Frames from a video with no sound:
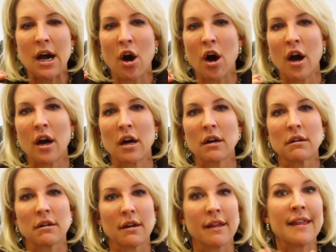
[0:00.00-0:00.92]

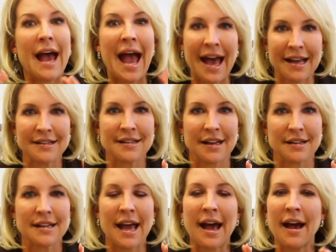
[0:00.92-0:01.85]
are the
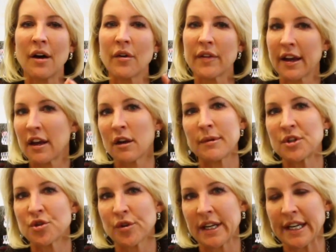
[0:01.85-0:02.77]
assets. How are they going to
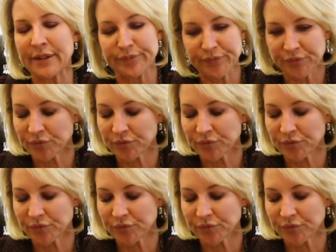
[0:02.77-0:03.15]
be treated?